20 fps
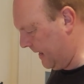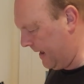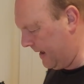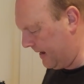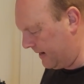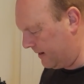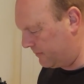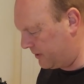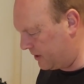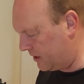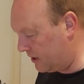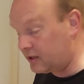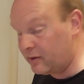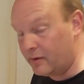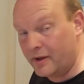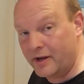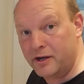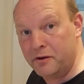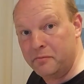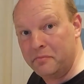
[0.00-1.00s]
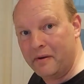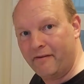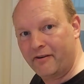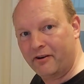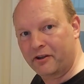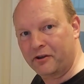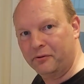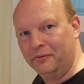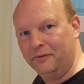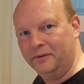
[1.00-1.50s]
And I'm going to do it
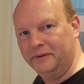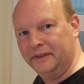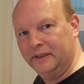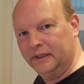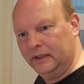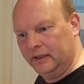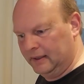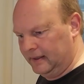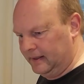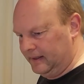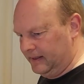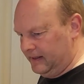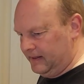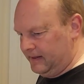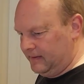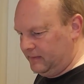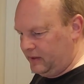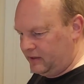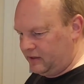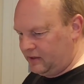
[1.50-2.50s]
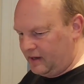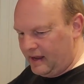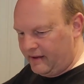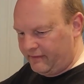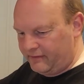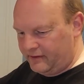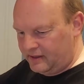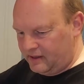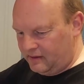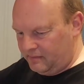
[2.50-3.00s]
numerical, which I
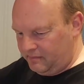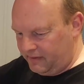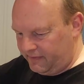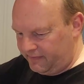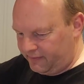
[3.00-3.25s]
haven't done